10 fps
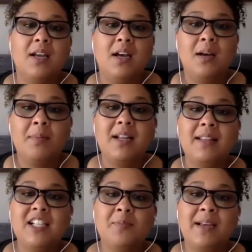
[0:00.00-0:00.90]
Um, but in
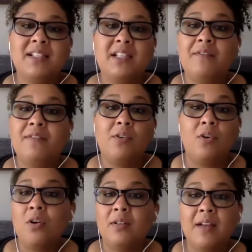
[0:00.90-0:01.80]
that space, I felt
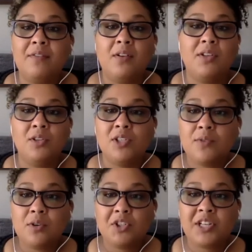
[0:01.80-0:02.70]
whole. I felt
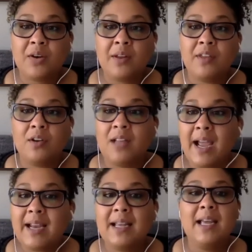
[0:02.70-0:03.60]
useful, sharing their
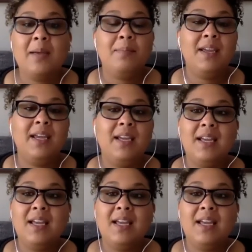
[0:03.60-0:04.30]
light, being